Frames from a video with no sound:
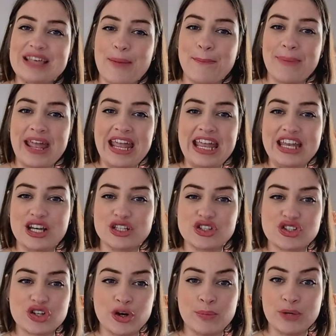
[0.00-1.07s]
made
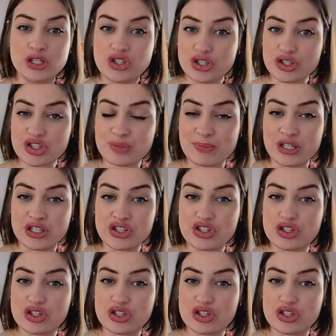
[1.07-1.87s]
some adjustments